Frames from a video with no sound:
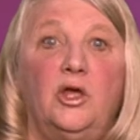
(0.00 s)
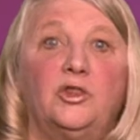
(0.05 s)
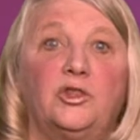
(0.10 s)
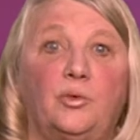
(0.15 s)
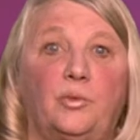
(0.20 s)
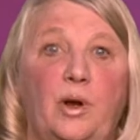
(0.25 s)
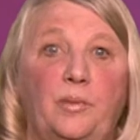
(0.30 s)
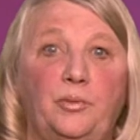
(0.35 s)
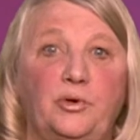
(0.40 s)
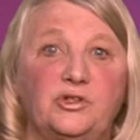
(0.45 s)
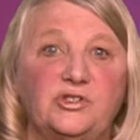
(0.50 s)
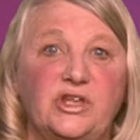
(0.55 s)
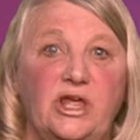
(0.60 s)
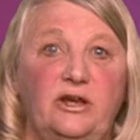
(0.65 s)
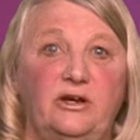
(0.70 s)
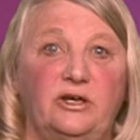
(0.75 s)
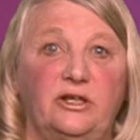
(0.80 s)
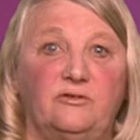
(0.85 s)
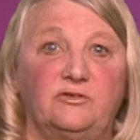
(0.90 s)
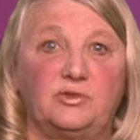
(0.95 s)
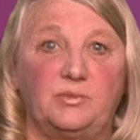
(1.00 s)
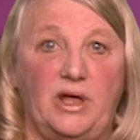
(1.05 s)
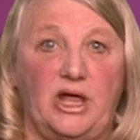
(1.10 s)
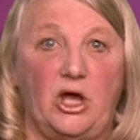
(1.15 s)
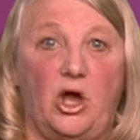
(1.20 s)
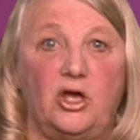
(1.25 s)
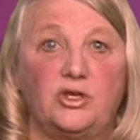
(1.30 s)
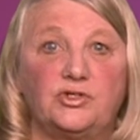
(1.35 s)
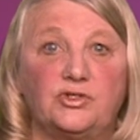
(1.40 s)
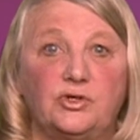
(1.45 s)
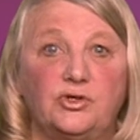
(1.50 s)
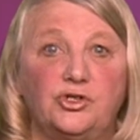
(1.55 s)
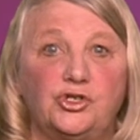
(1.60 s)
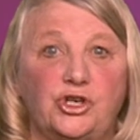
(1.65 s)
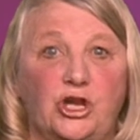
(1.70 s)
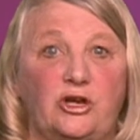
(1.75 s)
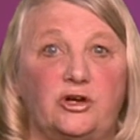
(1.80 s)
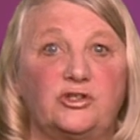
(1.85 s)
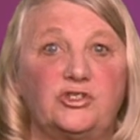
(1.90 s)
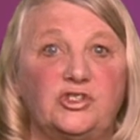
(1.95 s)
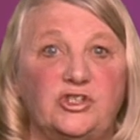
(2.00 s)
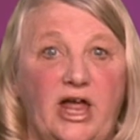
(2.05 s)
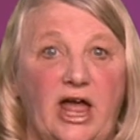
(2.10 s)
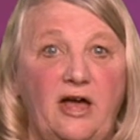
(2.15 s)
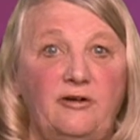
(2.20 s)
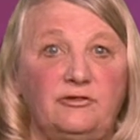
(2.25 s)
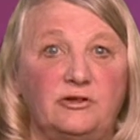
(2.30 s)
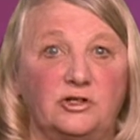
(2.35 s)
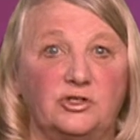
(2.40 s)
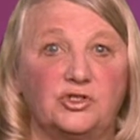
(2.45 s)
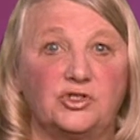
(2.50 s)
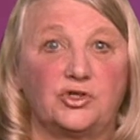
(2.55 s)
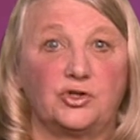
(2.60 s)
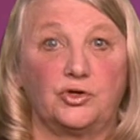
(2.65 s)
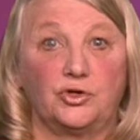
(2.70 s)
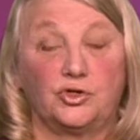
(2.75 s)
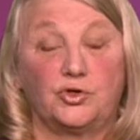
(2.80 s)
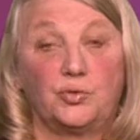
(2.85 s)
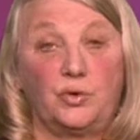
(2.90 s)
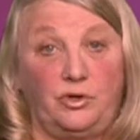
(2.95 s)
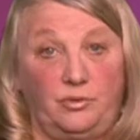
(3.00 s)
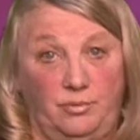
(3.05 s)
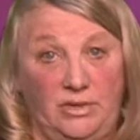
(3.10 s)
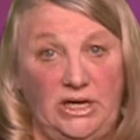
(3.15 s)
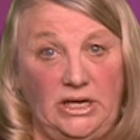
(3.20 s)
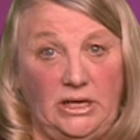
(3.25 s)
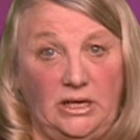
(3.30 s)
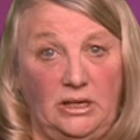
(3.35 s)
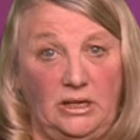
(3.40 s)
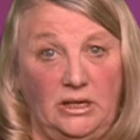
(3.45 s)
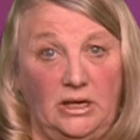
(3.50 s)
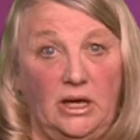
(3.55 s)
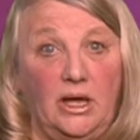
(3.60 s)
The representatives may also share staff concerns with me